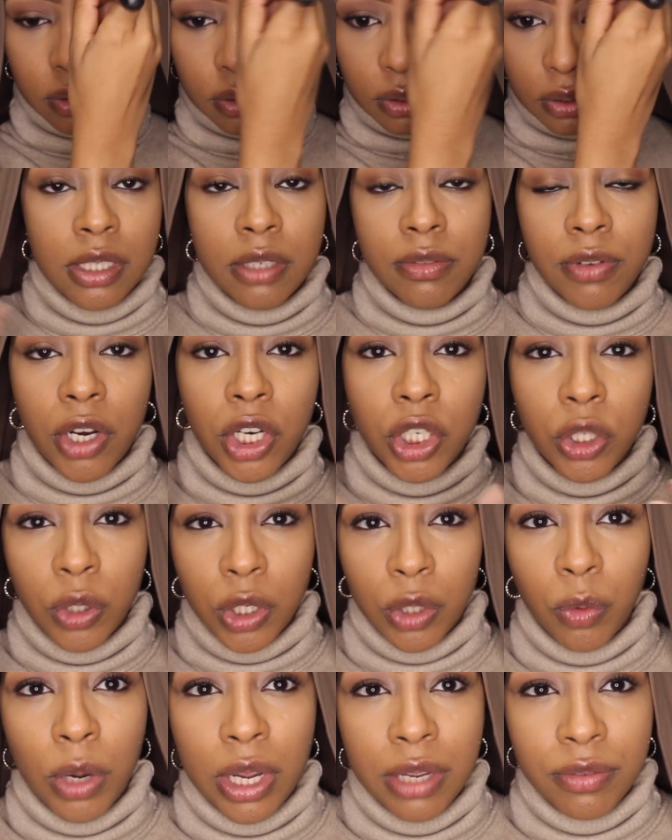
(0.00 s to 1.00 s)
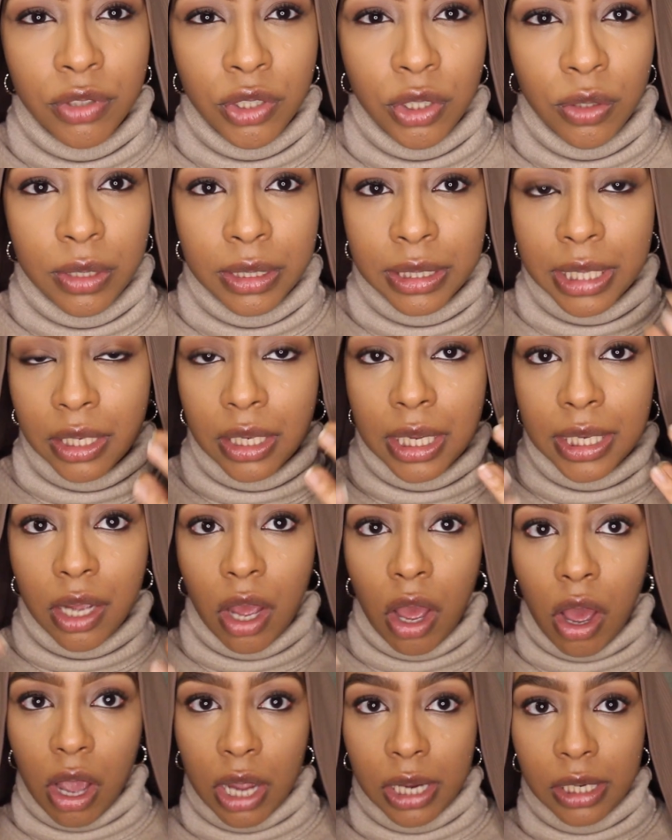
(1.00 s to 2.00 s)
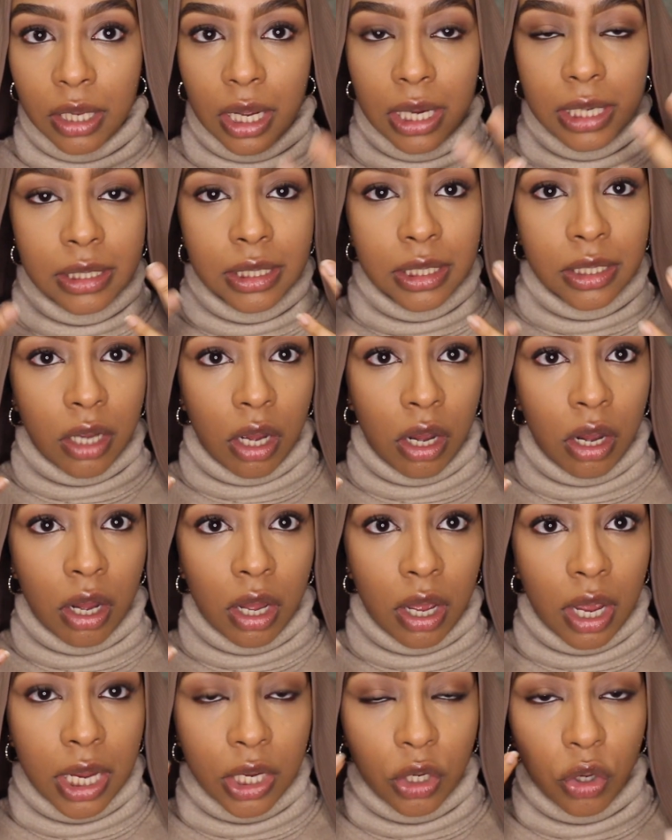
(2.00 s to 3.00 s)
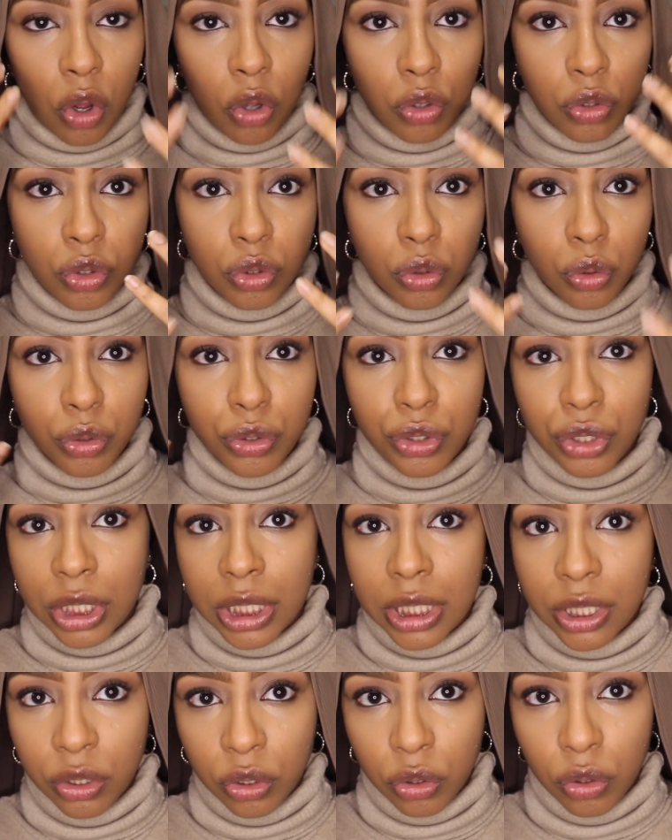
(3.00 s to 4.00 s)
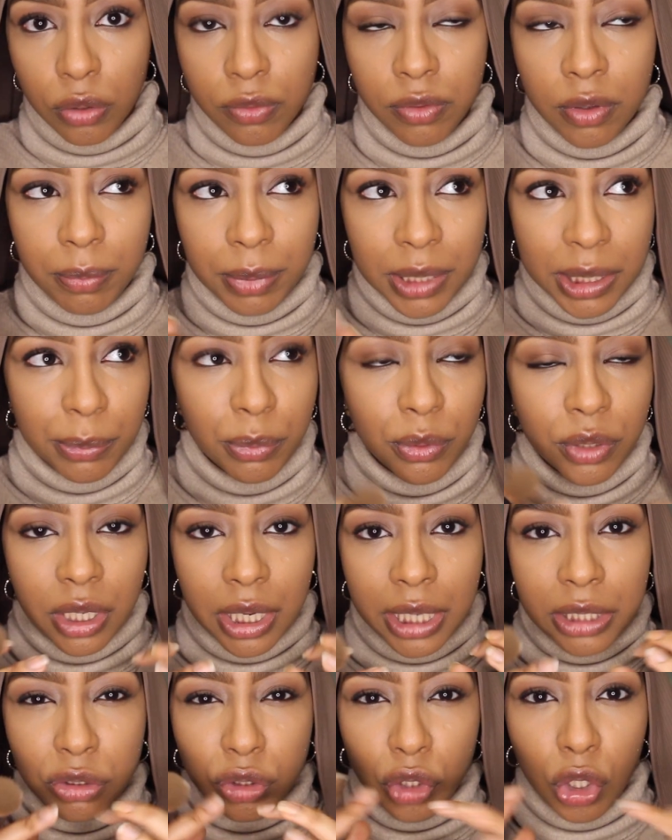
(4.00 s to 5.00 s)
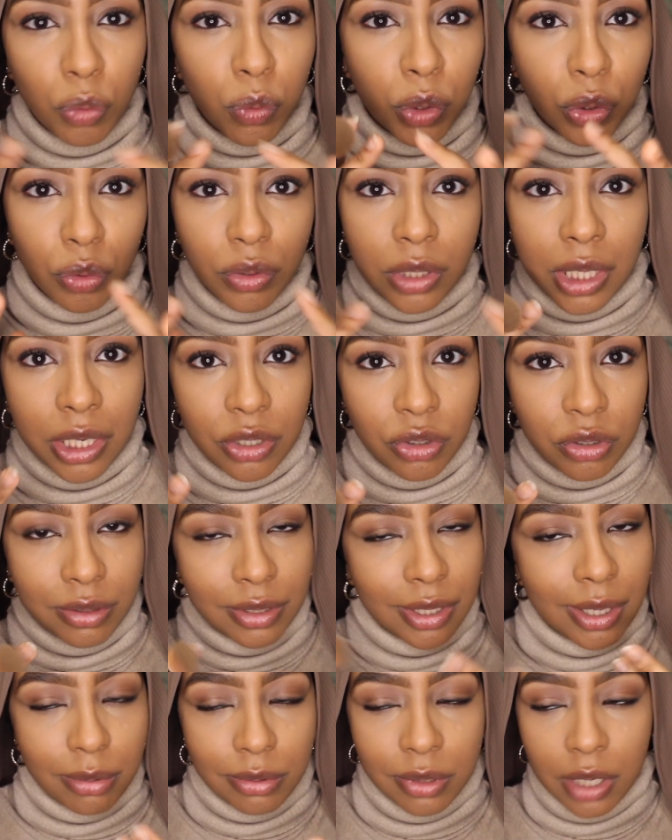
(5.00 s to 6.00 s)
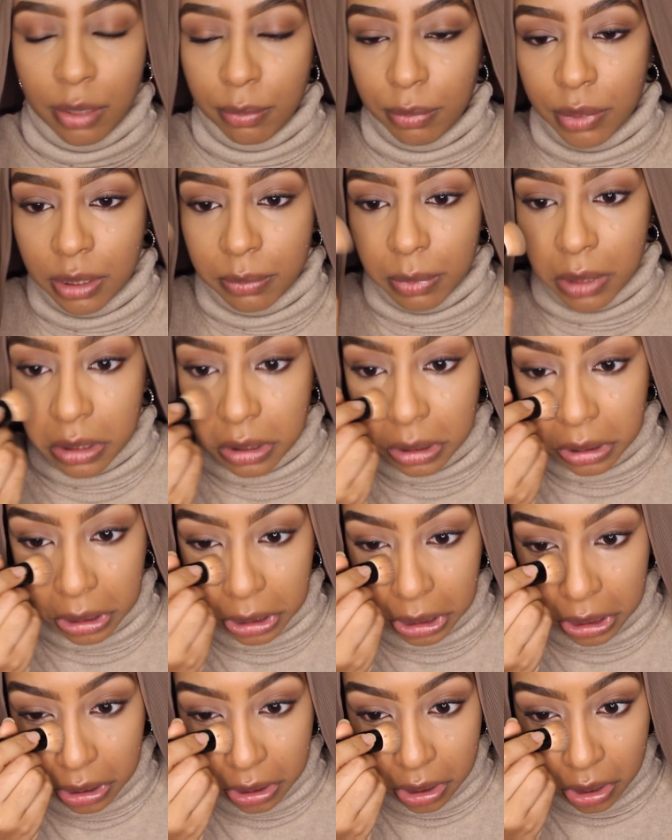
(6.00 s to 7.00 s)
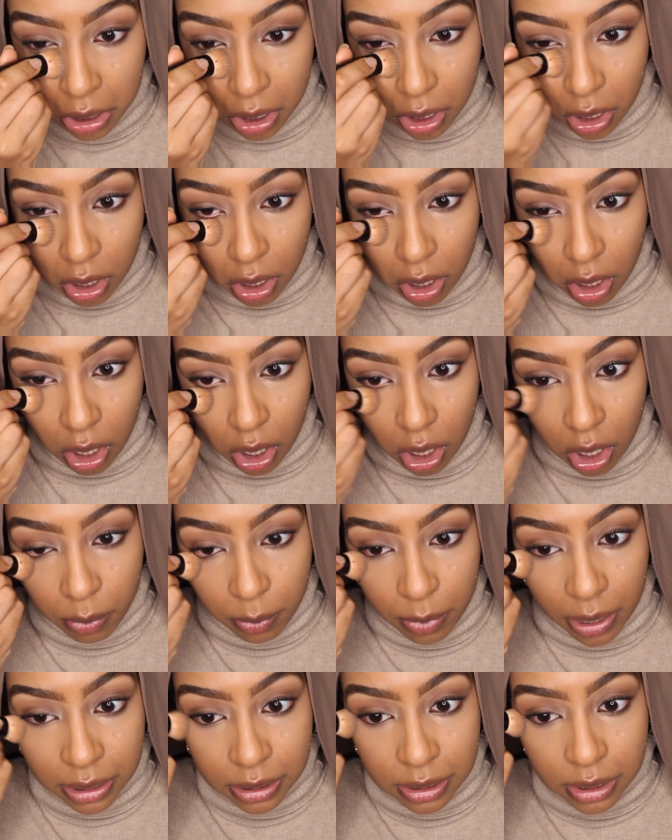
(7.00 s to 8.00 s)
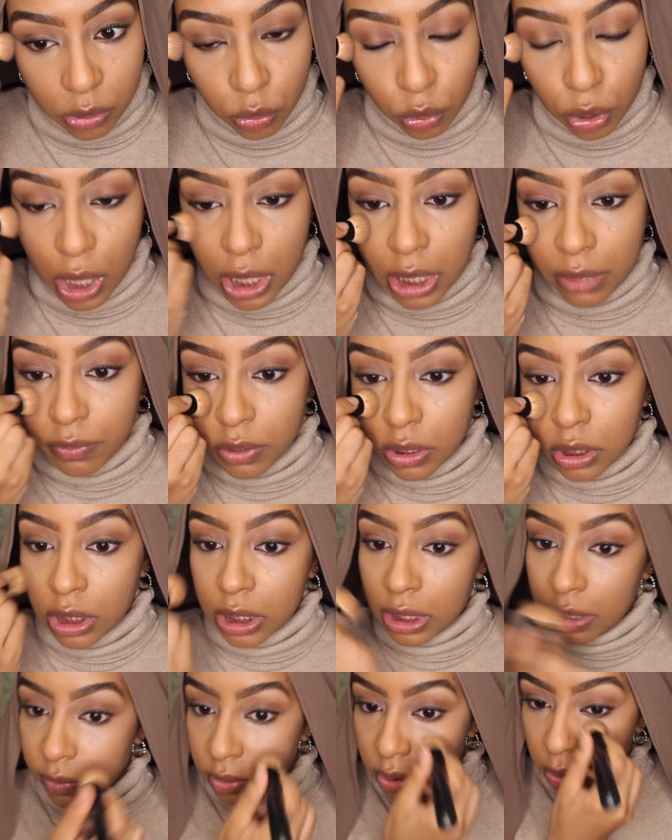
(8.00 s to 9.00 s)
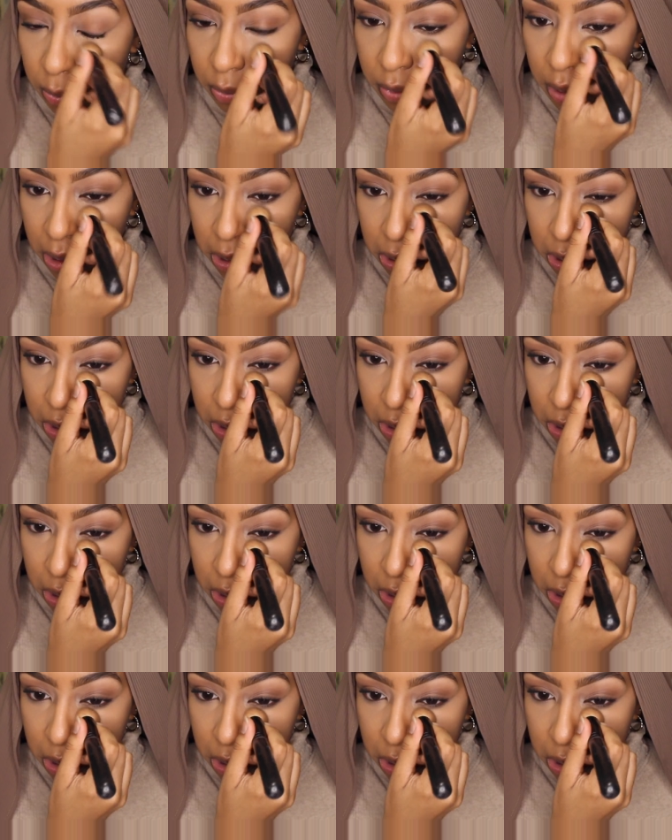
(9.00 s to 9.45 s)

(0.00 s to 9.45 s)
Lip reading: This is a very quick way for doing that like highlighted eye, contour cheek look for people that like don't want all the extra steps like me basically, and still kind of achieve something